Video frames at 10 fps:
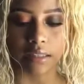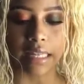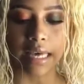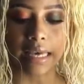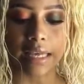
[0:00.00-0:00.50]

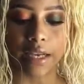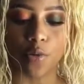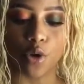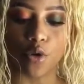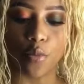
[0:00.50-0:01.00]

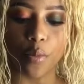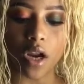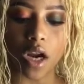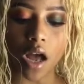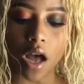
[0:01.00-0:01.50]
Then, when you
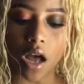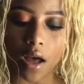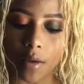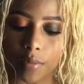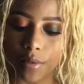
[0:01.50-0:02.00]
open her
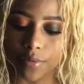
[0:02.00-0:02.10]
up,